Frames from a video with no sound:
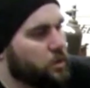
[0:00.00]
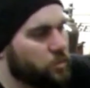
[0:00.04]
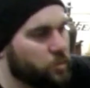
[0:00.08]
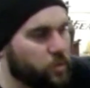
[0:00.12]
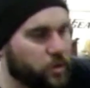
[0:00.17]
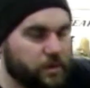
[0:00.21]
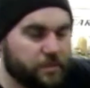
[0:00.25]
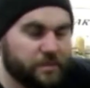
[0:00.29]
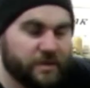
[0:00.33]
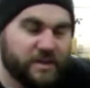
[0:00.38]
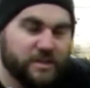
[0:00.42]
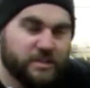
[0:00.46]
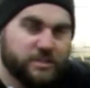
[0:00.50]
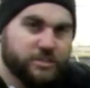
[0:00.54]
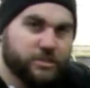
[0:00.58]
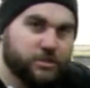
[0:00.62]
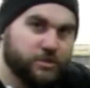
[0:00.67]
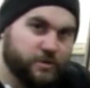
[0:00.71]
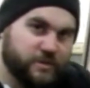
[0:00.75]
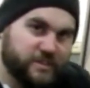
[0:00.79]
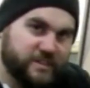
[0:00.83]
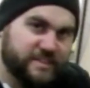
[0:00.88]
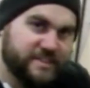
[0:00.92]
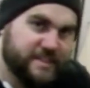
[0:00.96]
what I'm going to
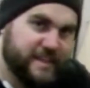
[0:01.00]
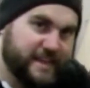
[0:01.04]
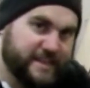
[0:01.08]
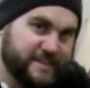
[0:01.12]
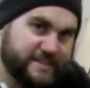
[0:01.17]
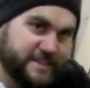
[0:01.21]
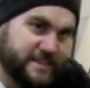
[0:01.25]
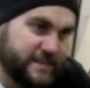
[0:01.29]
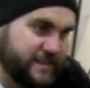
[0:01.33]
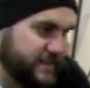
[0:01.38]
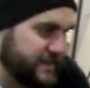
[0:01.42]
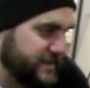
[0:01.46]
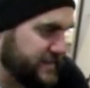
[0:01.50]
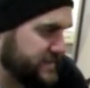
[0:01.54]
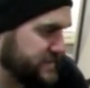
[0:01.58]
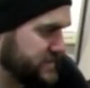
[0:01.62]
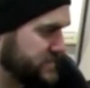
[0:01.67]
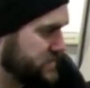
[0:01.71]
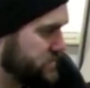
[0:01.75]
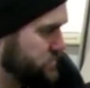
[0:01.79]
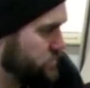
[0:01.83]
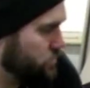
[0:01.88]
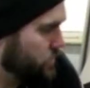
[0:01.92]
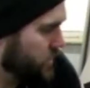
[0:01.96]
do to test
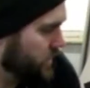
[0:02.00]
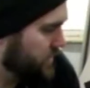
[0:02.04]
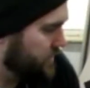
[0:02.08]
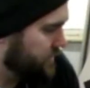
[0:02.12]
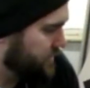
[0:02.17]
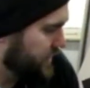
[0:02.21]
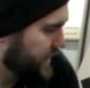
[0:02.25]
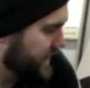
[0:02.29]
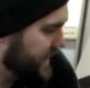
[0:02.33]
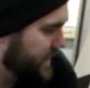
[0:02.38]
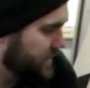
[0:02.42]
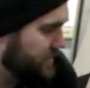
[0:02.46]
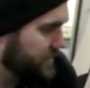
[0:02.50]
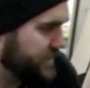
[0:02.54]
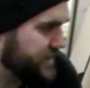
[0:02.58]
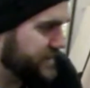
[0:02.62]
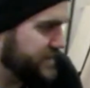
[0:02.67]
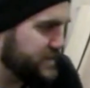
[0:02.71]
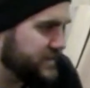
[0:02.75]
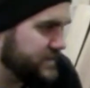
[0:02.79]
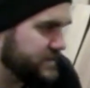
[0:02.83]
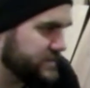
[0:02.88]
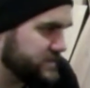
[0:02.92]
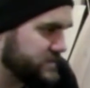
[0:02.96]
this welder out
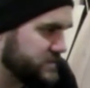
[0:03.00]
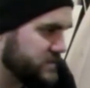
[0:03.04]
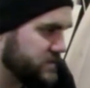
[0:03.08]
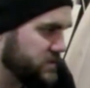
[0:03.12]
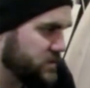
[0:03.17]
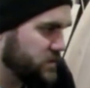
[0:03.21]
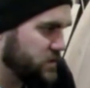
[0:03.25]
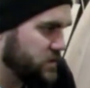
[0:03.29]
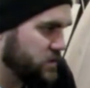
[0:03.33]
is